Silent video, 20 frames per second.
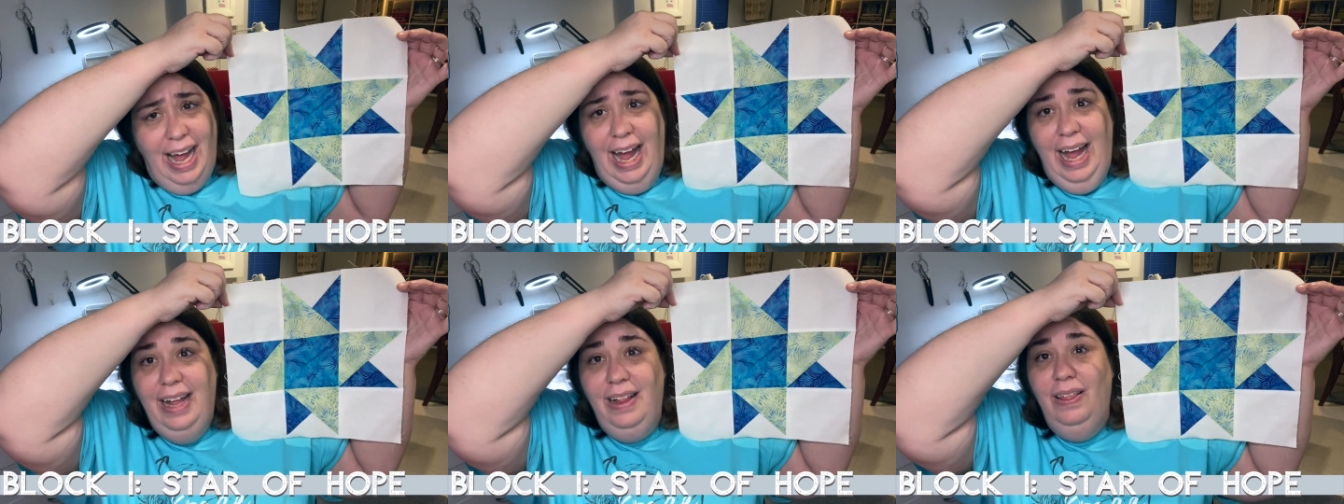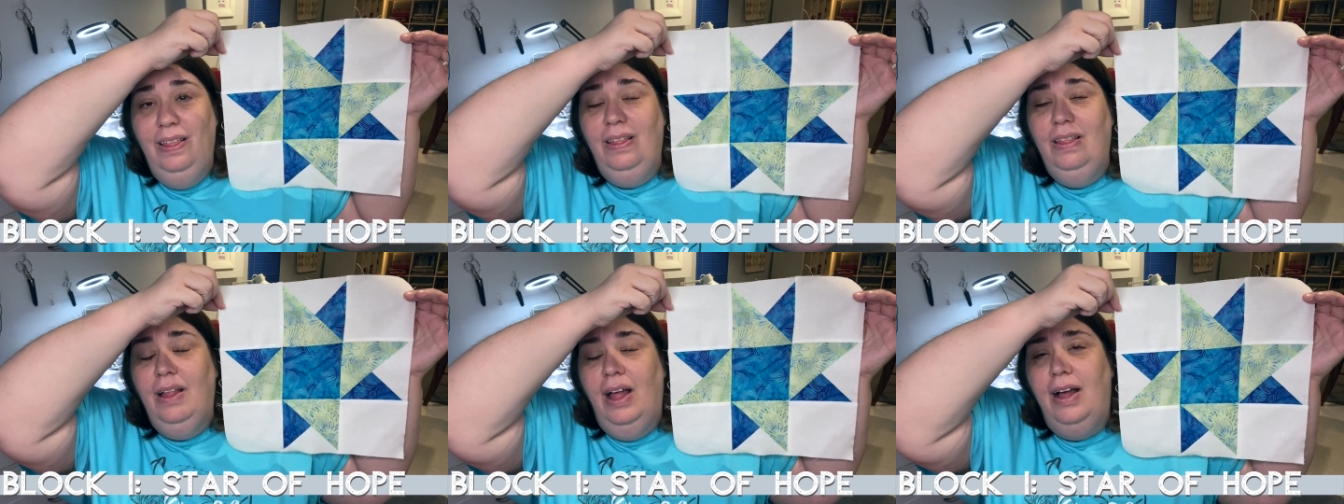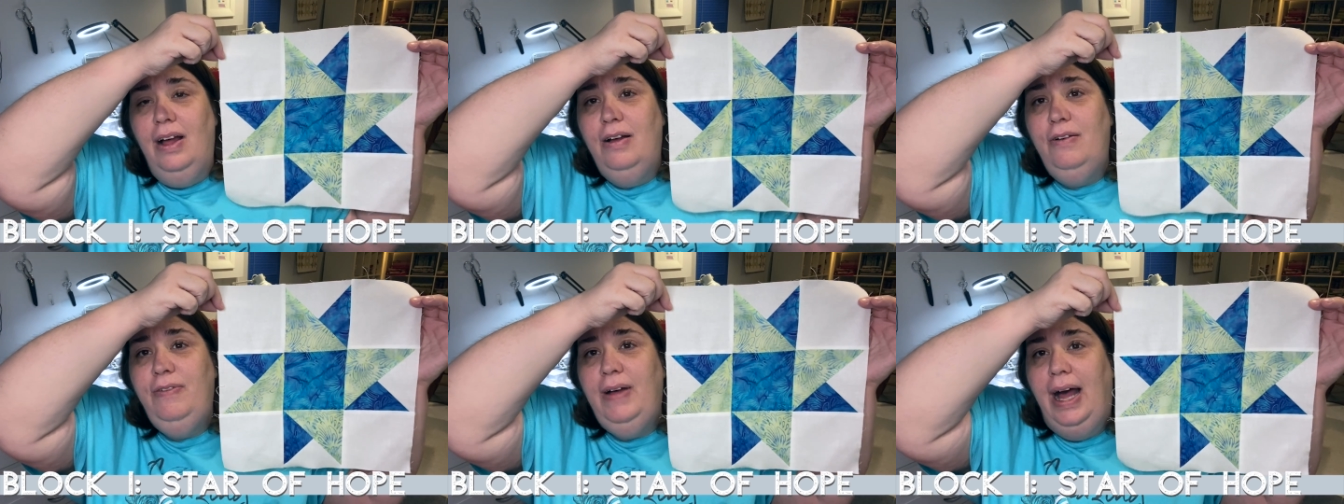I
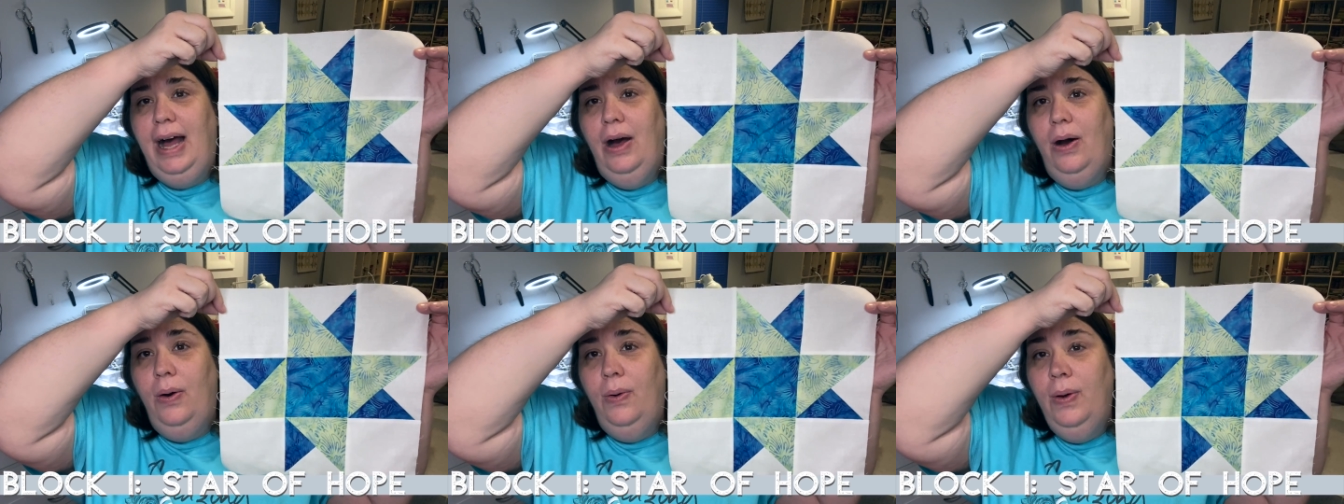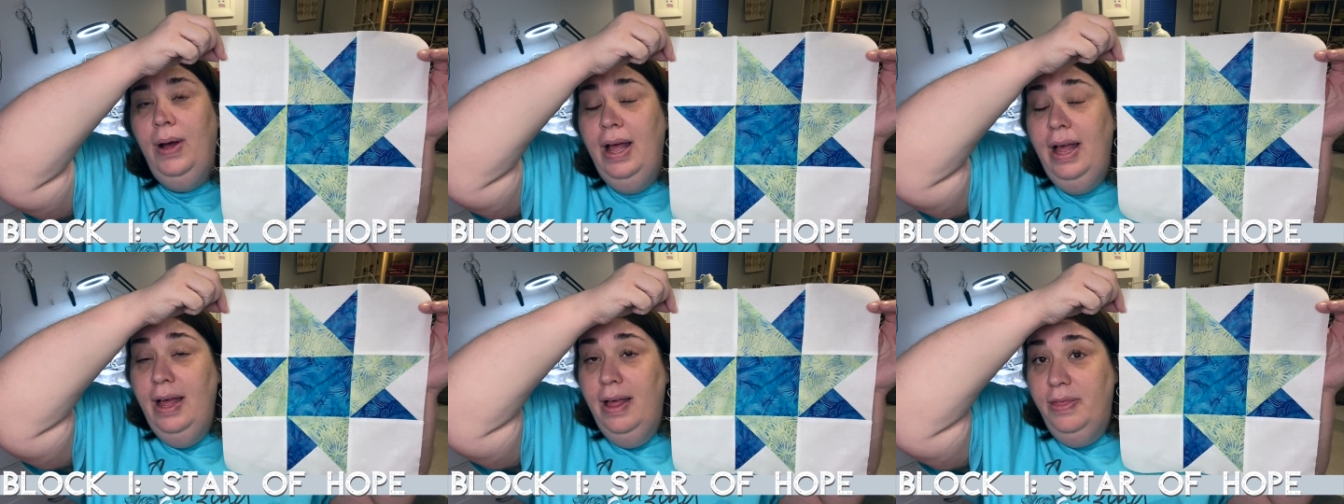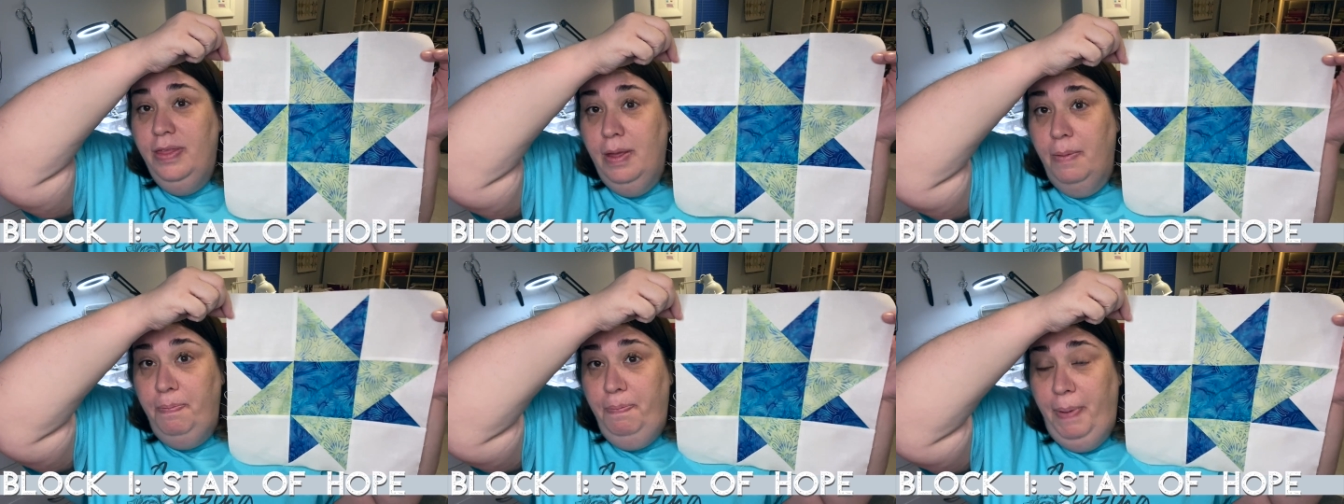love how
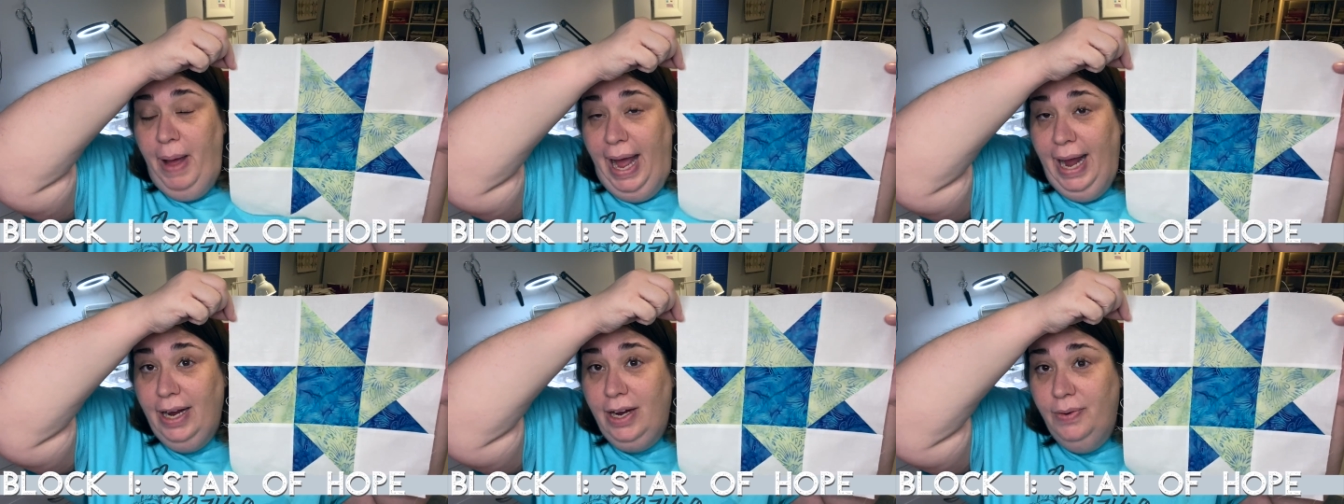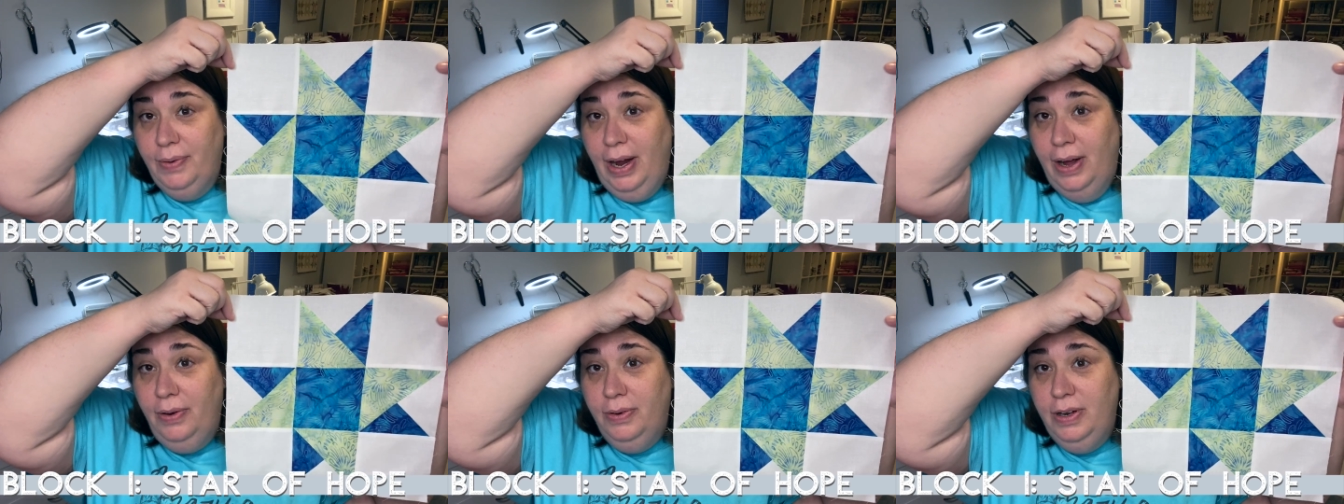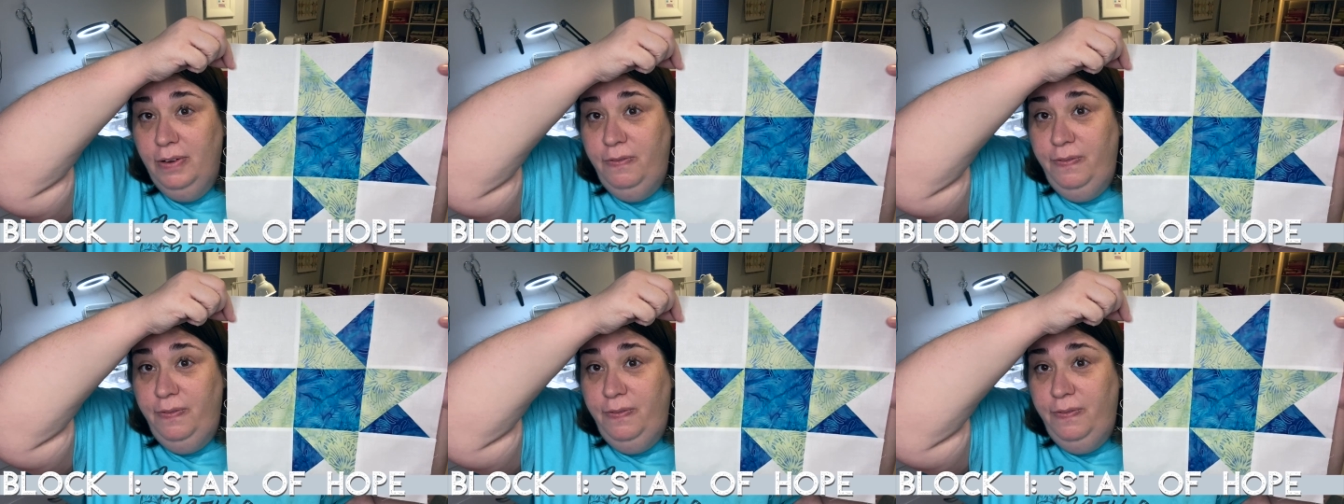the background